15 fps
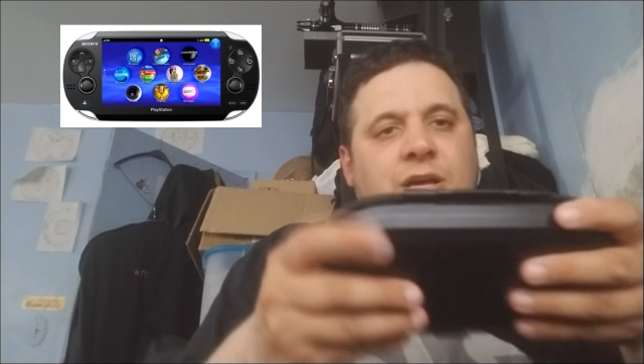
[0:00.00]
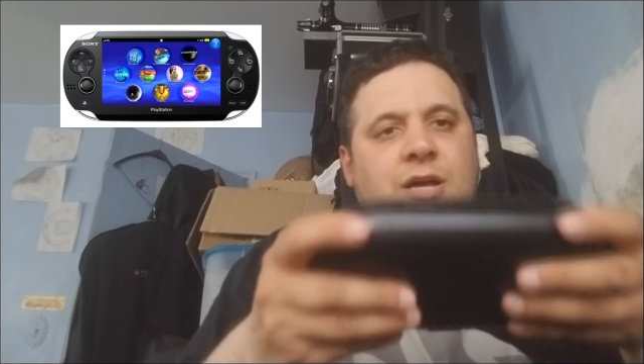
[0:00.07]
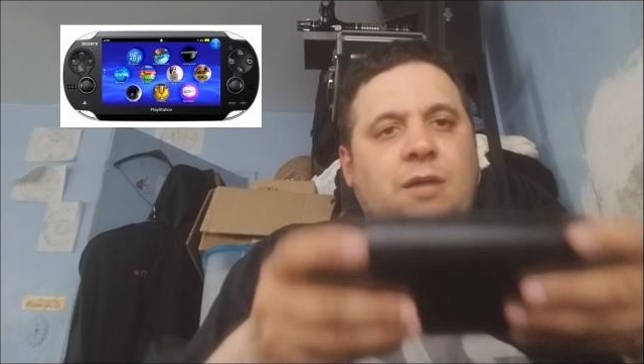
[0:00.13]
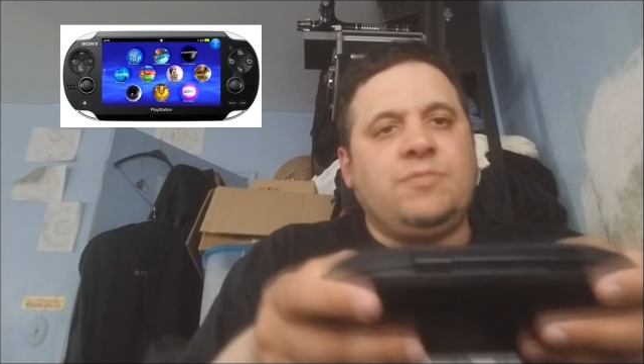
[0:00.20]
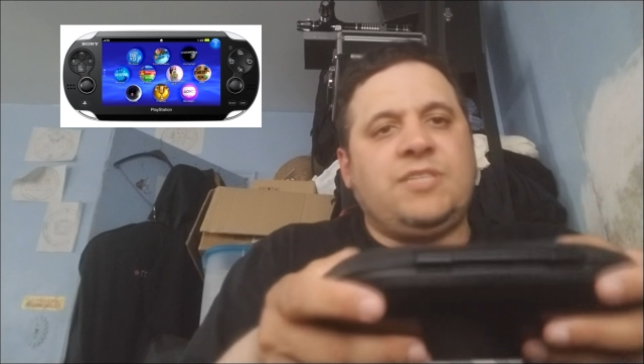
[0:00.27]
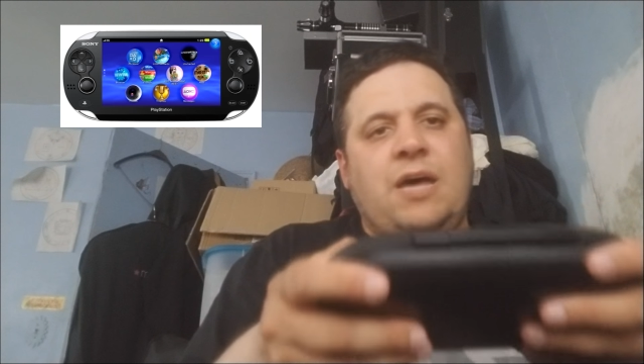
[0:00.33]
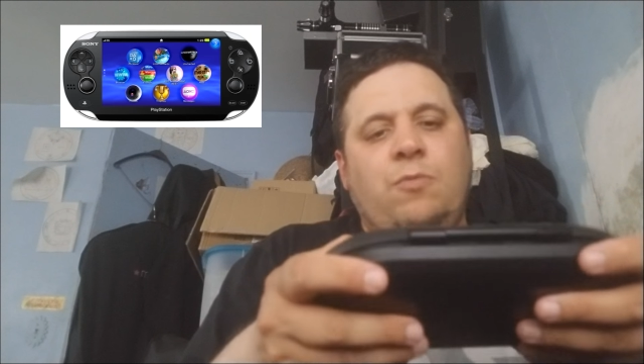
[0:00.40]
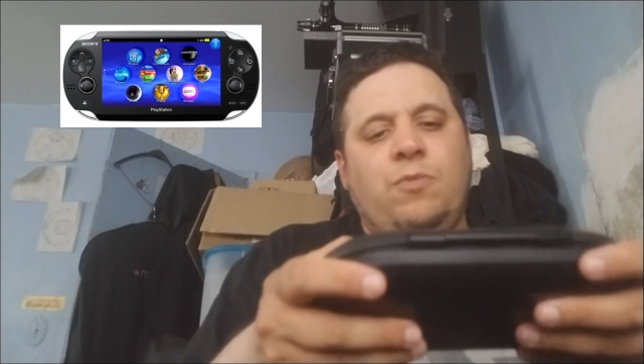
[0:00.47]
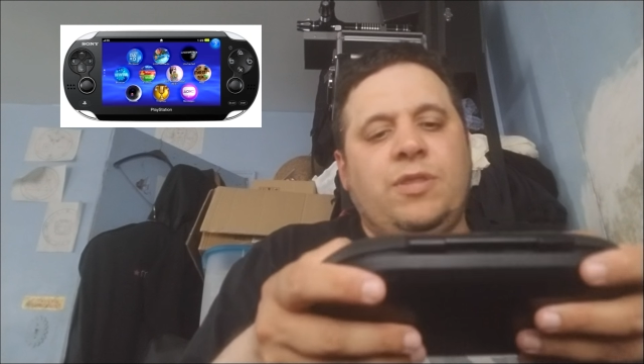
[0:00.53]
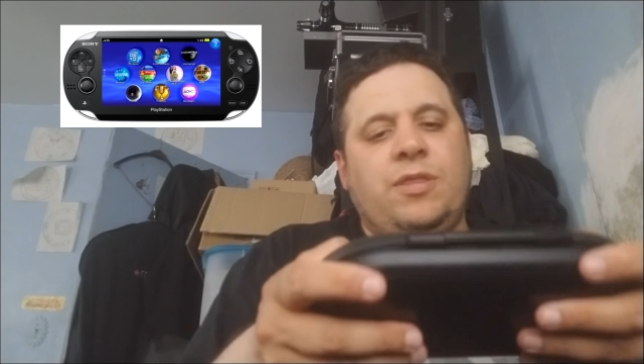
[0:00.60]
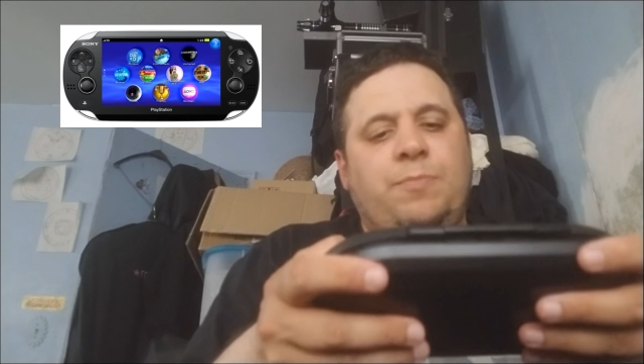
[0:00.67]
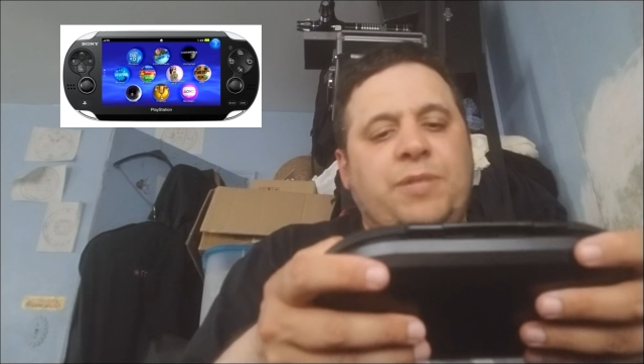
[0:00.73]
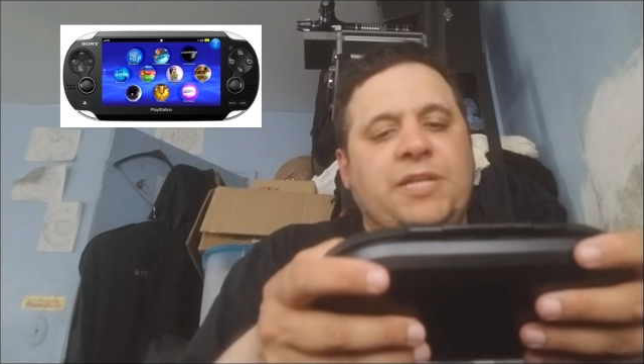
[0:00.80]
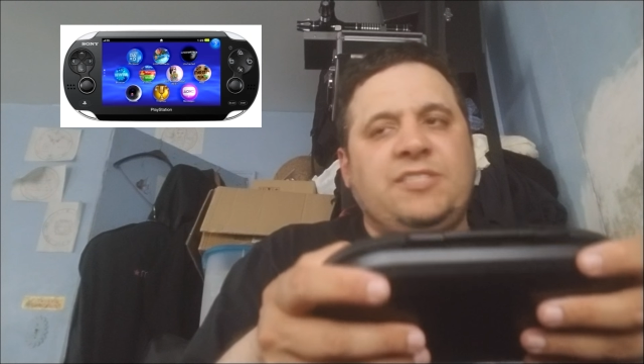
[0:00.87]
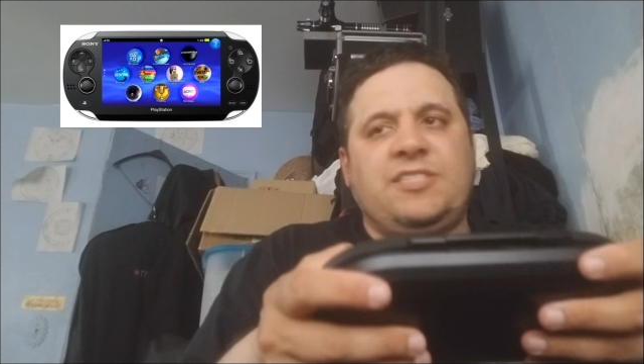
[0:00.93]
comes out with
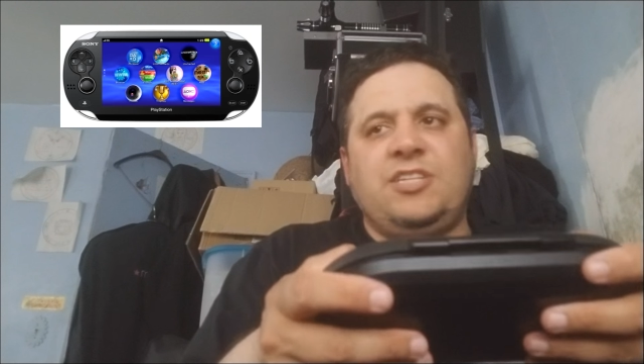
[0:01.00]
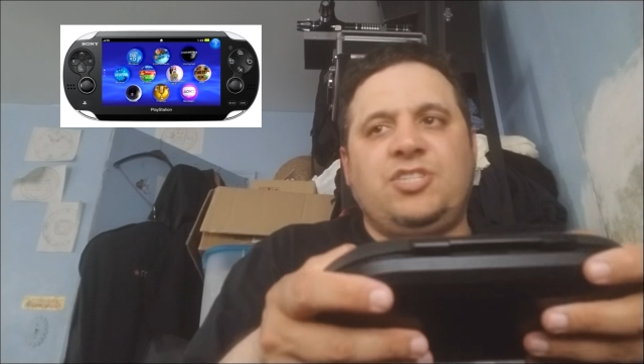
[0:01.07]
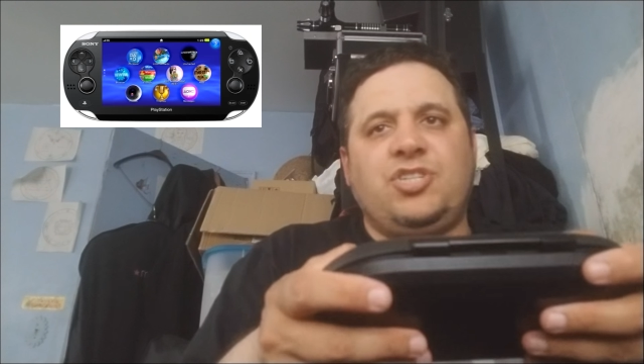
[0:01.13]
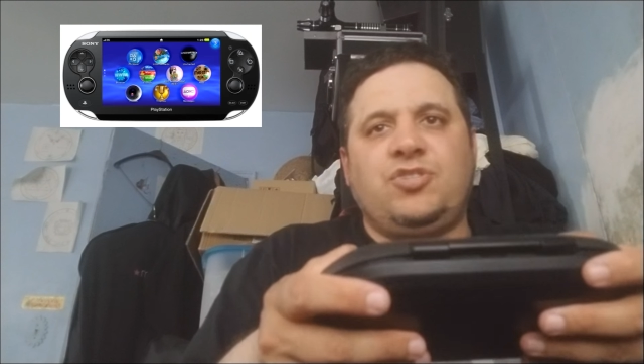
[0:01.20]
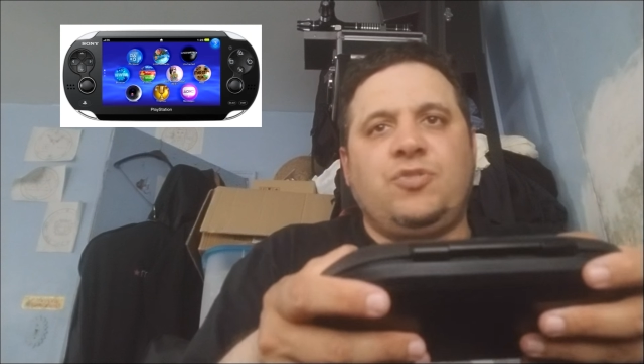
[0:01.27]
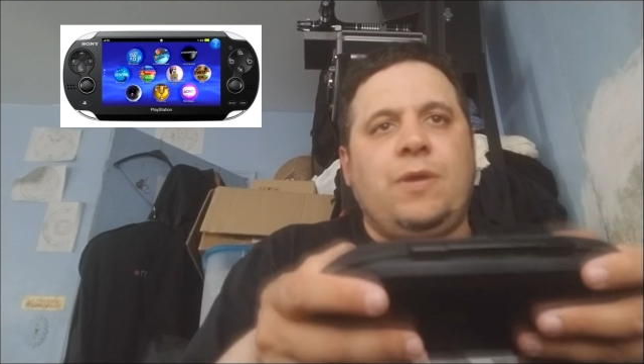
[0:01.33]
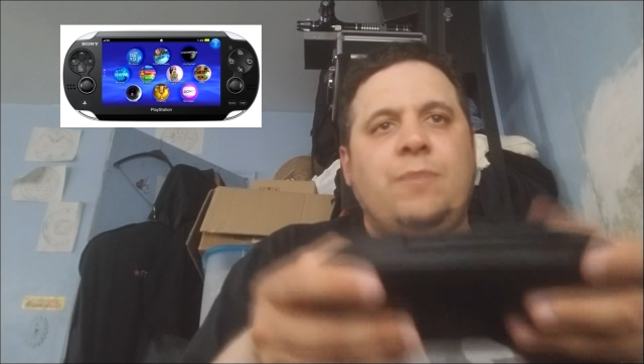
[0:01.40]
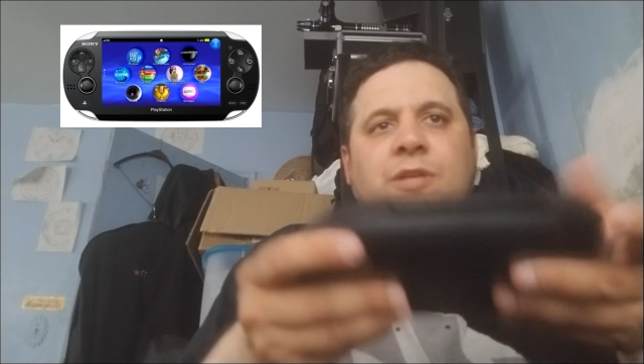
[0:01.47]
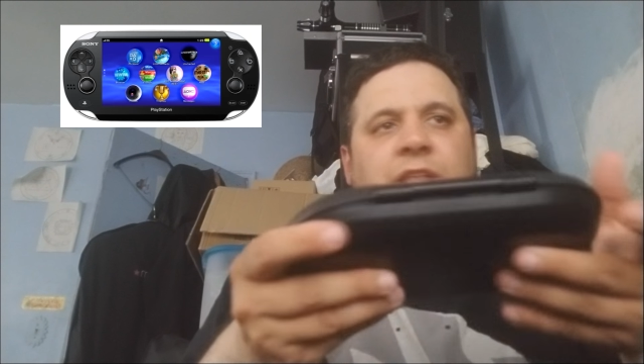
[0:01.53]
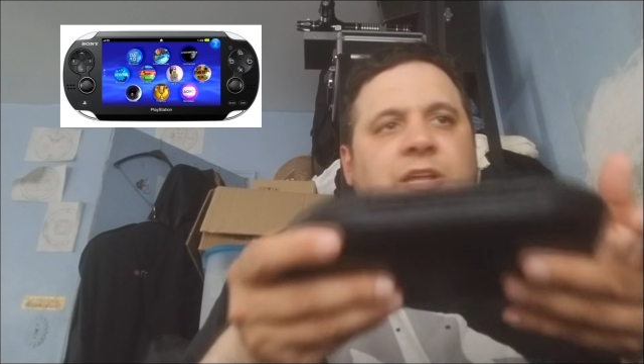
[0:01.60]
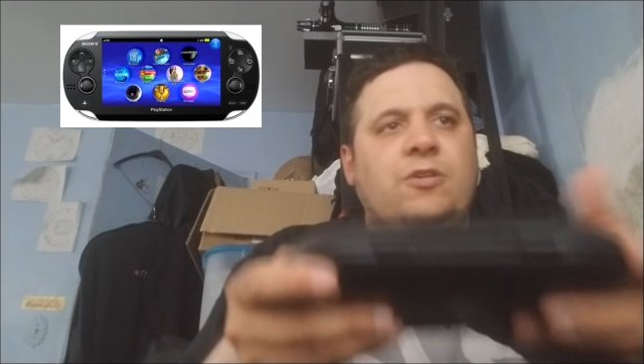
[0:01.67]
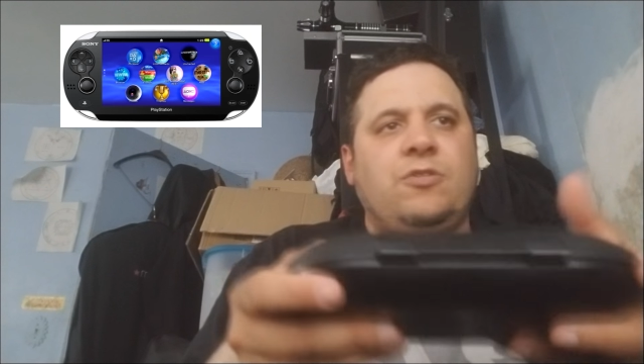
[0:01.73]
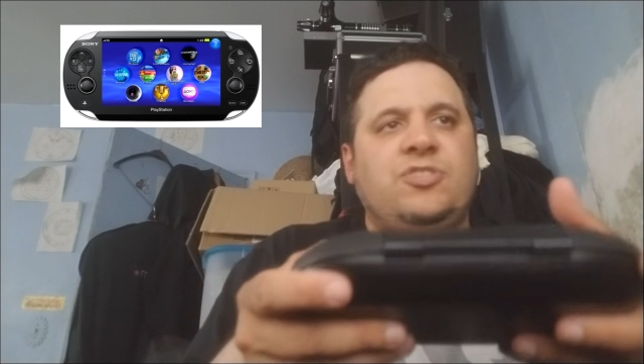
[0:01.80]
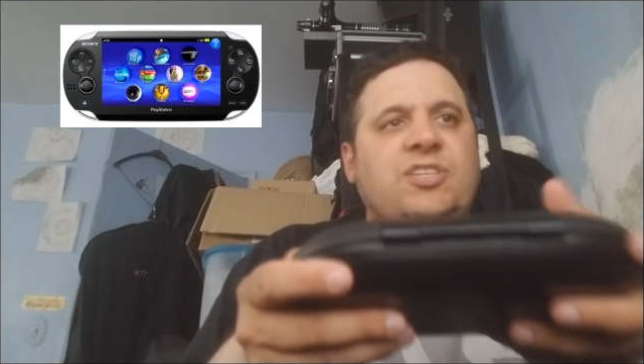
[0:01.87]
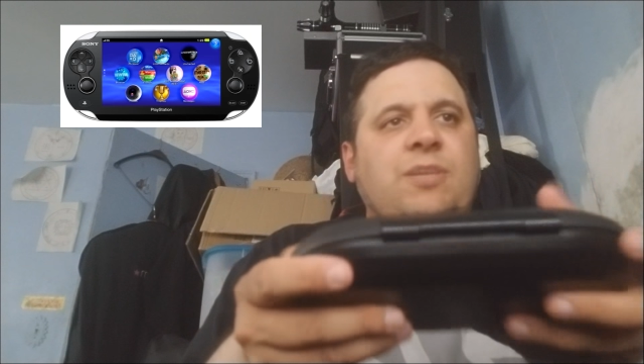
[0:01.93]
a PlayStation 2
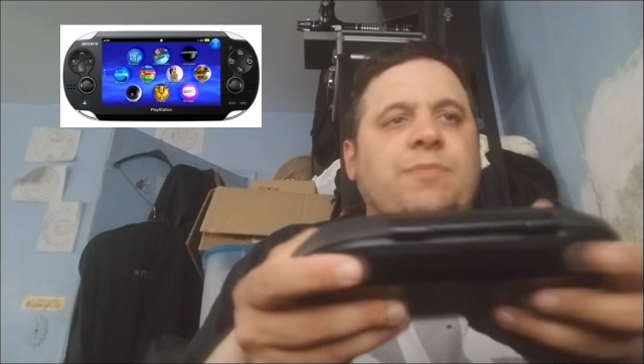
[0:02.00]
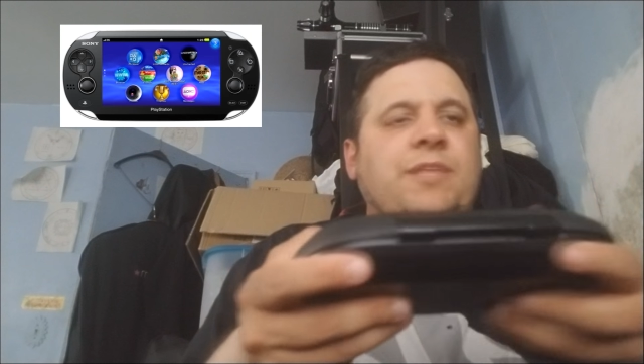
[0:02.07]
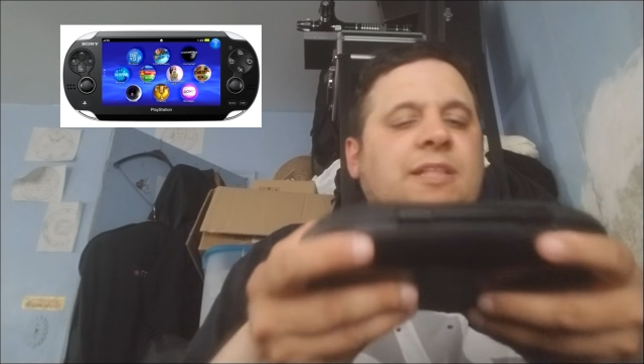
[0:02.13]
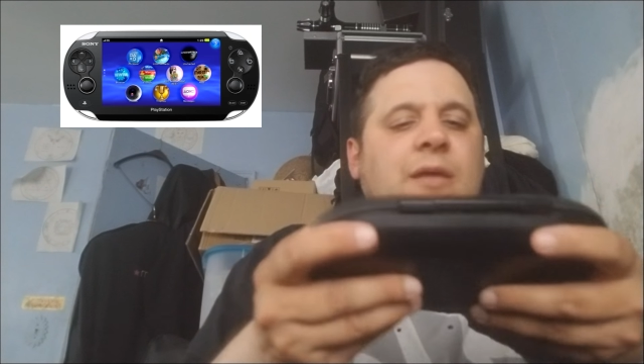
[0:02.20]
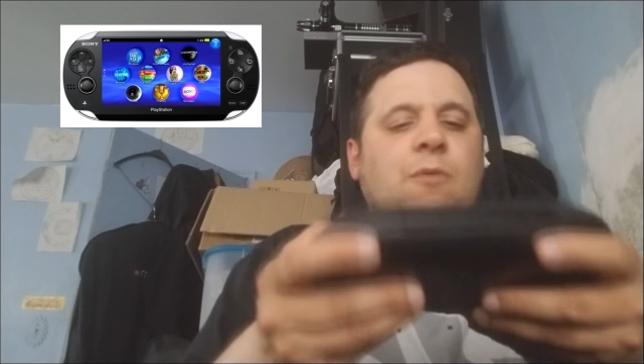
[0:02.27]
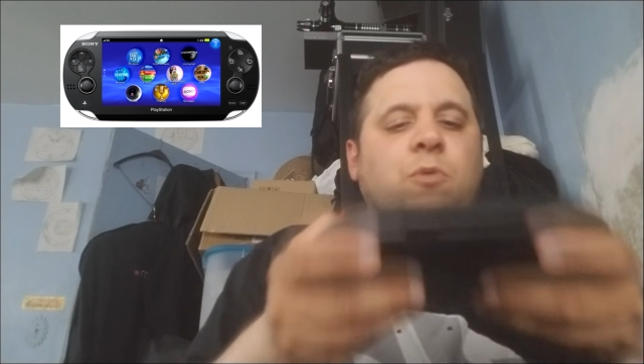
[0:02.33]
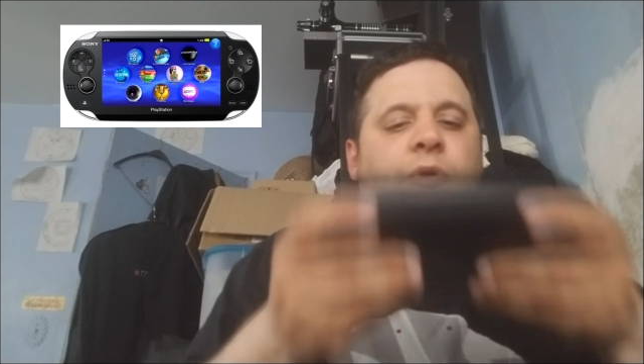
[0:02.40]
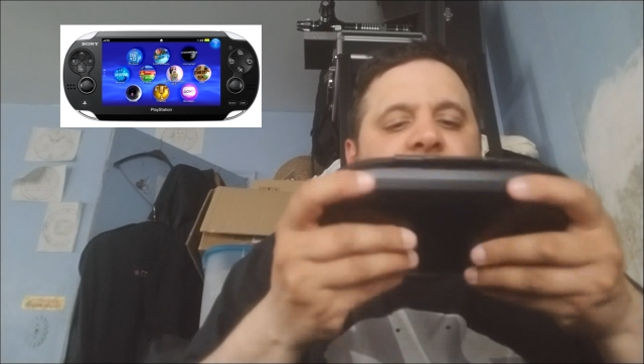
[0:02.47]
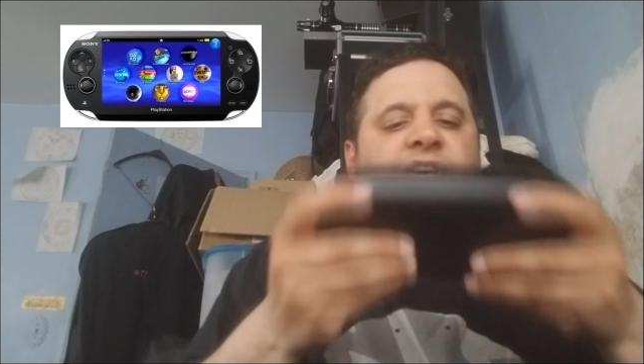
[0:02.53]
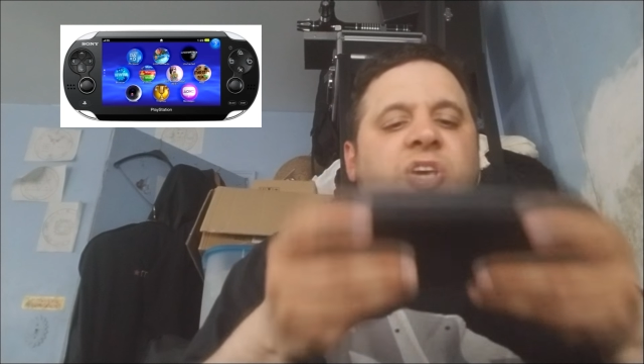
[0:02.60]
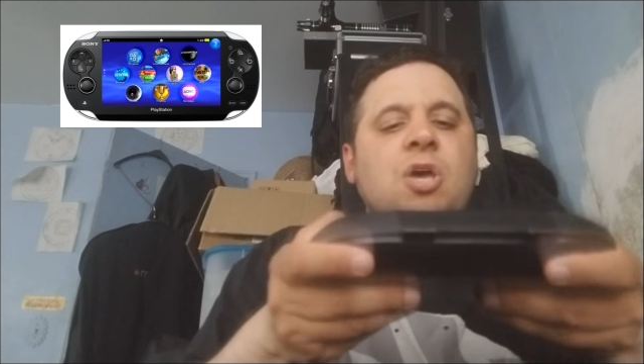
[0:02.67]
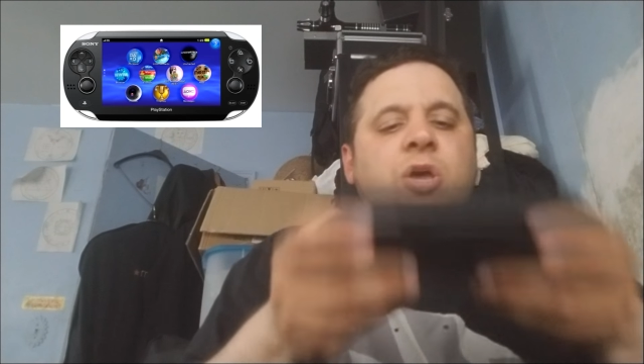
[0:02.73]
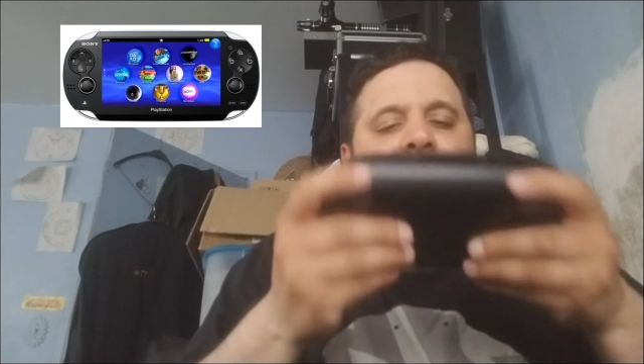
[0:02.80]
emulator or something that works